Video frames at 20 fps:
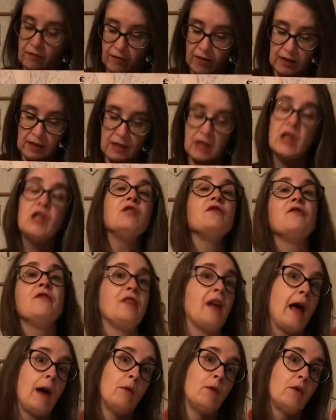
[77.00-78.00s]
vintage
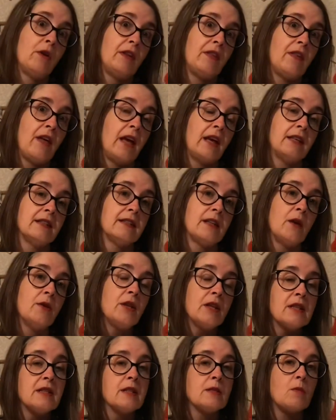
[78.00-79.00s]
flowery thing. So
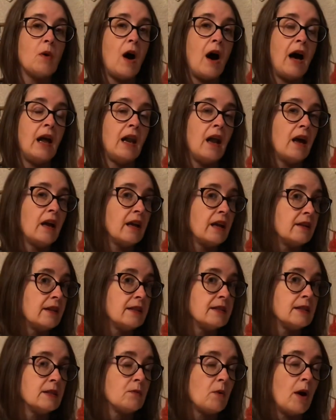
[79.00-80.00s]
this is what I like and
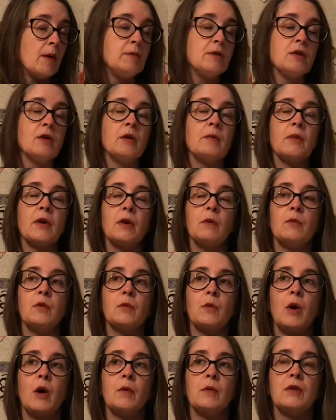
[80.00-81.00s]
this is what I'm doing, but it would
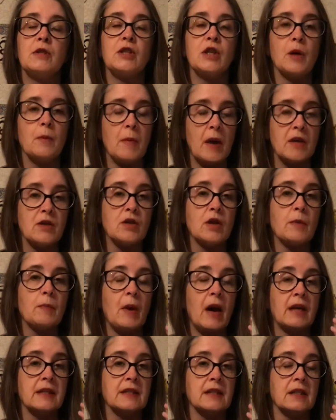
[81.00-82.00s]
work with geometric
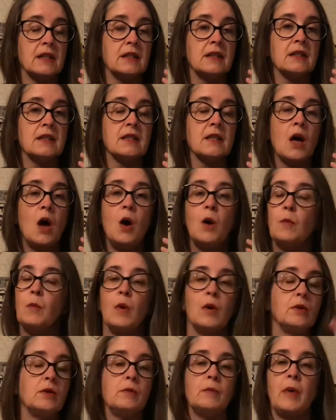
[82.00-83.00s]
patterns,
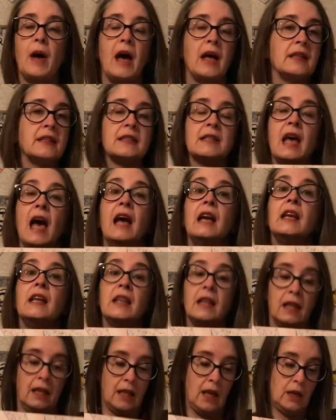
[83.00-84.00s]
modern patterns,
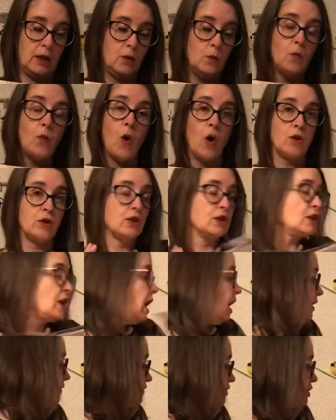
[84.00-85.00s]
anything that you want.
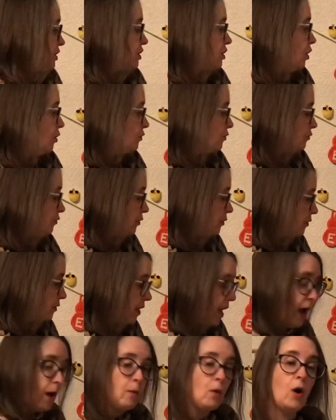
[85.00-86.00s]
I've just gone through
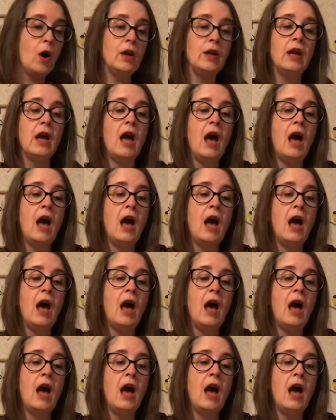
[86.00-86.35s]
that one,